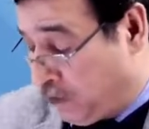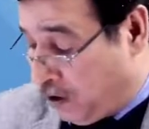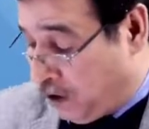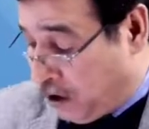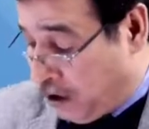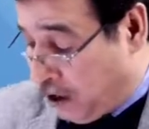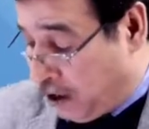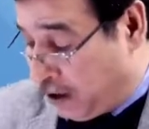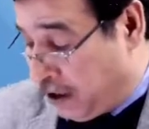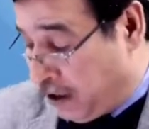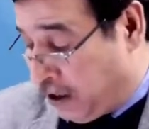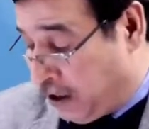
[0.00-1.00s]
or
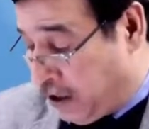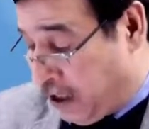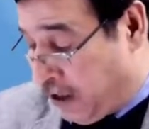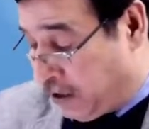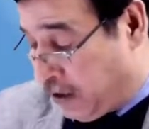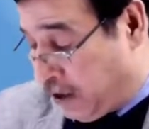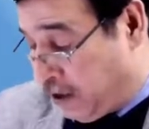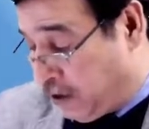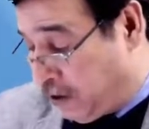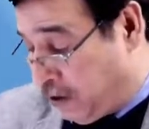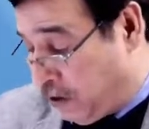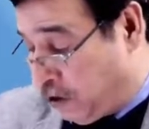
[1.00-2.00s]
categorized
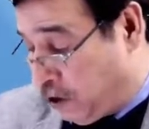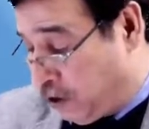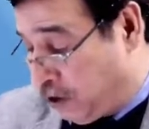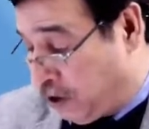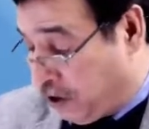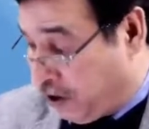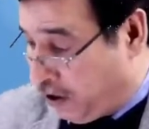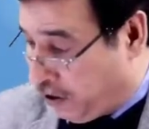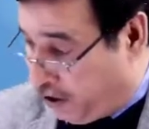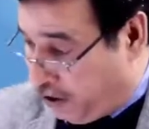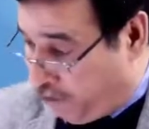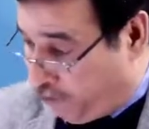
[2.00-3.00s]
as non-current
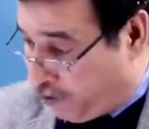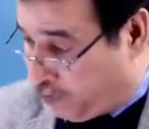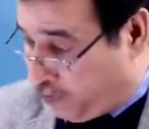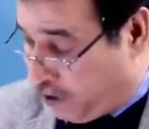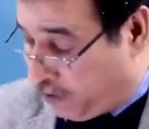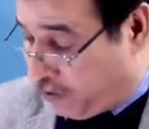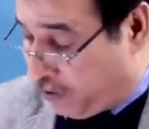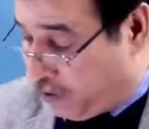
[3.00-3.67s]
investments.